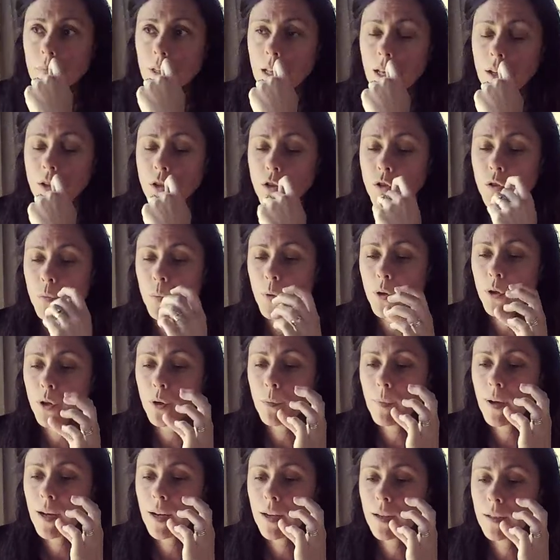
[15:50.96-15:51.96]
And you spoke
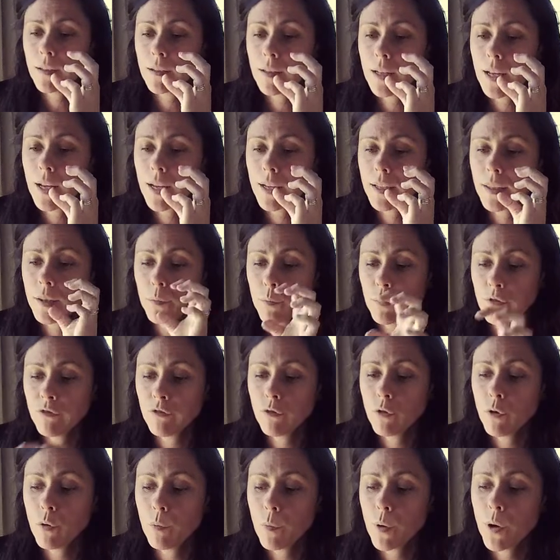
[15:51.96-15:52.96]
about like the
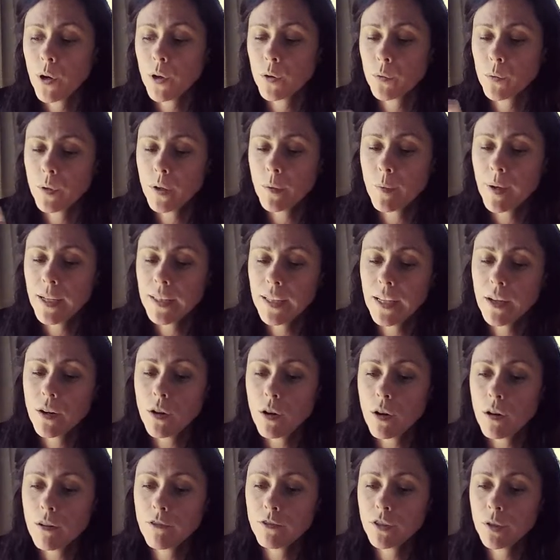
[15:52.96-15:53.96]
before part. What about that
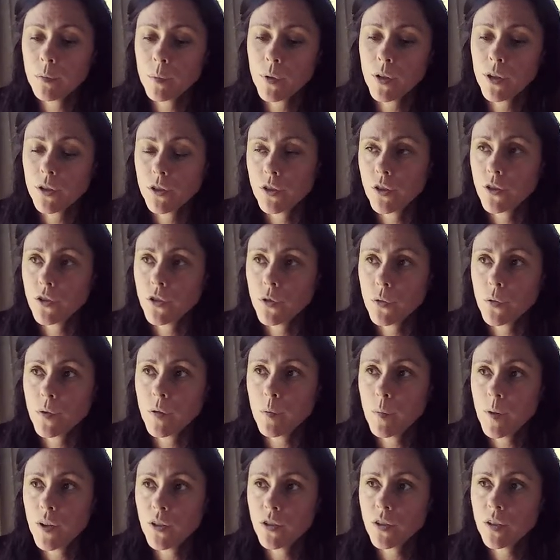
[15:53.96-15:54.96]
after part? Because you
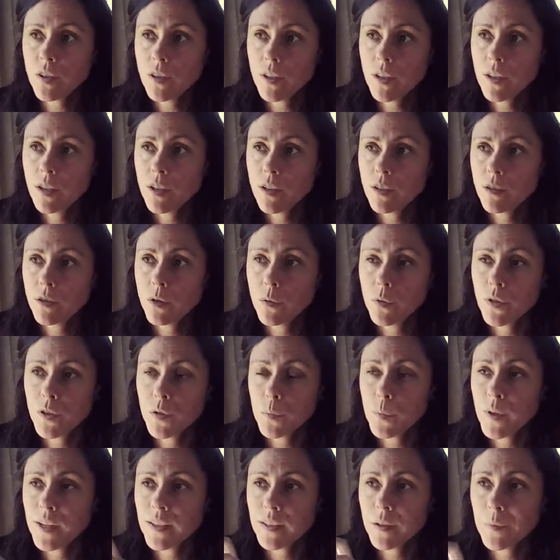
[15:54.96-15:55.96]
also mentioned there is no one
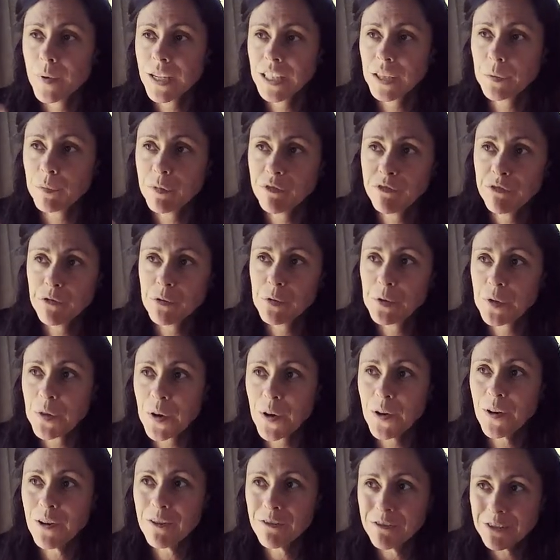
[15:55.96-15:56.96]
speaks about the before and the
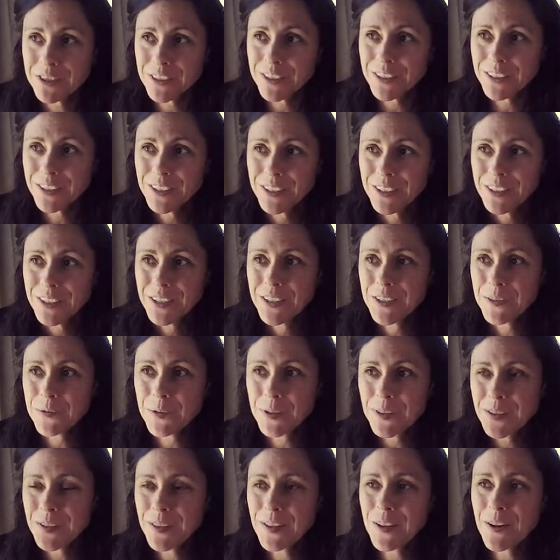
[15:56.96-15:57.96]
after. Yeah,
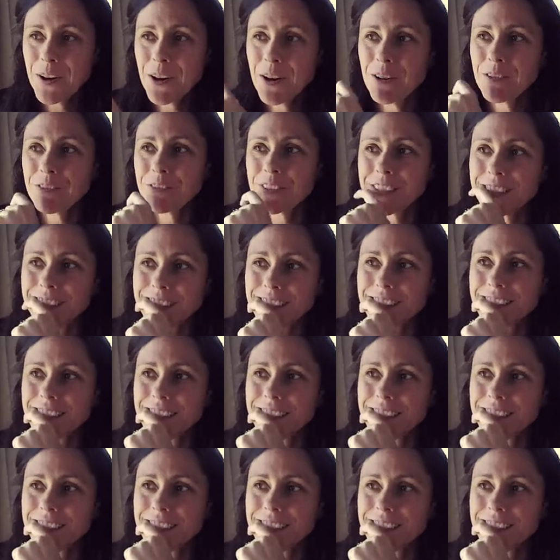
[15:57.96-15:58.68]
what's the, the after, after?